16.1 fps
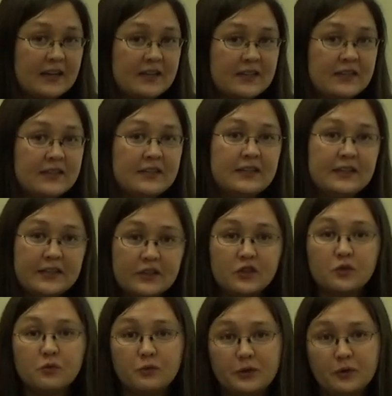in the real
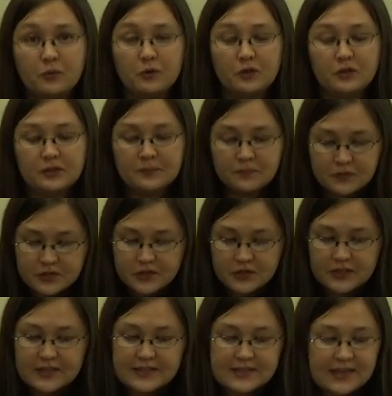world. So let's
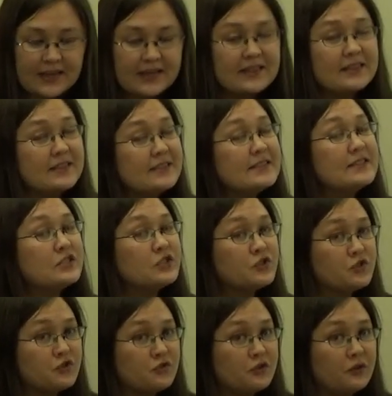say this is true.
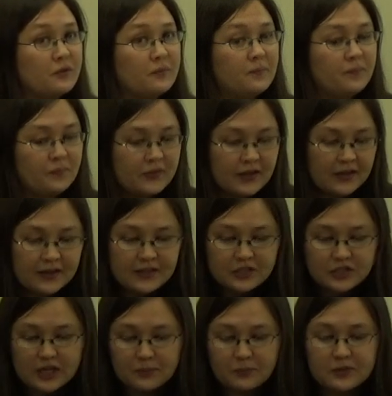
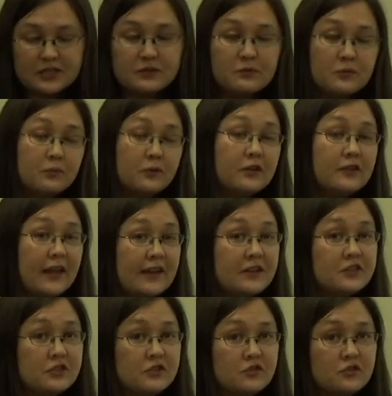Japanese people like
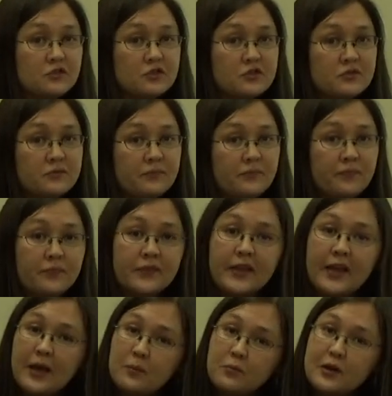desserts. And
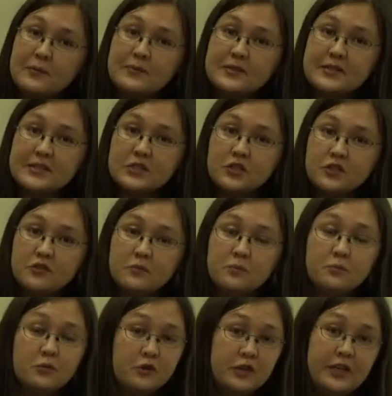premise 2,
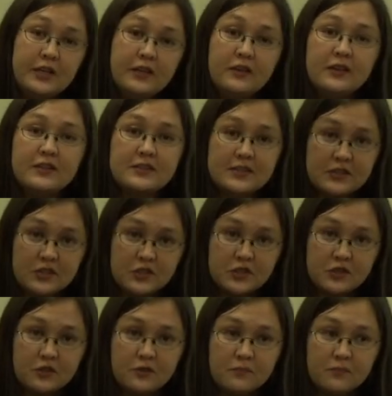pudding is a dessert.
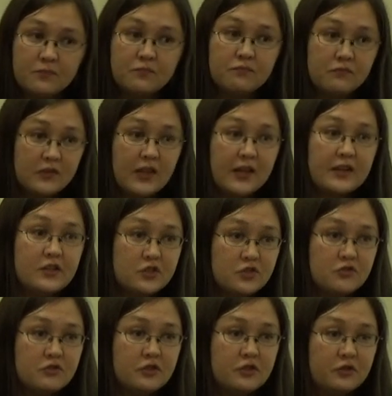That is true.
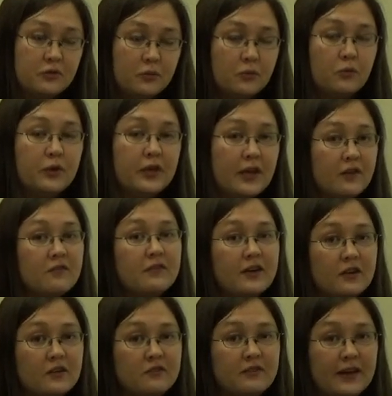We can verify
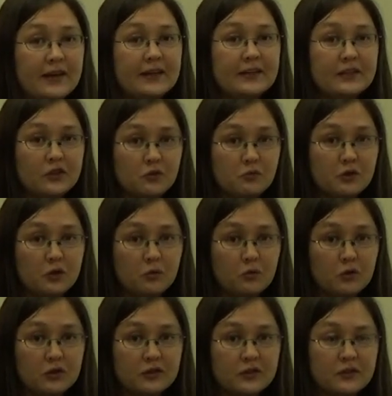it in the real world.
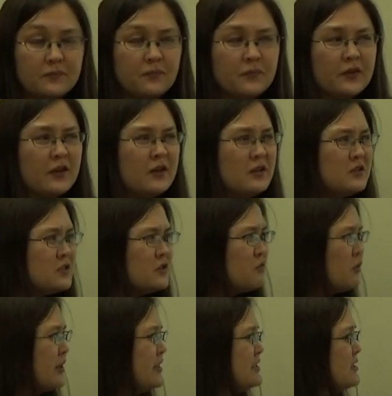So what is the
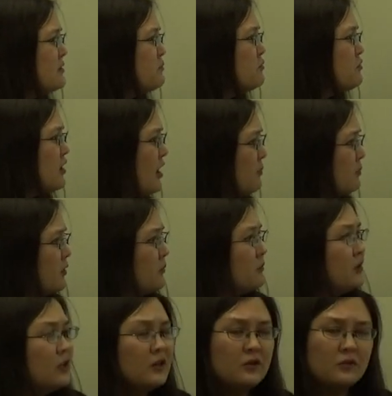problem
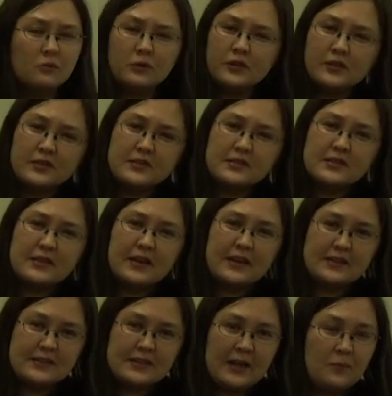with this
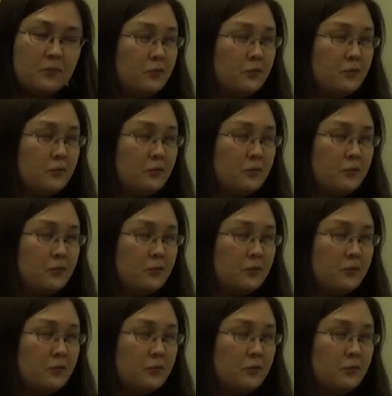example?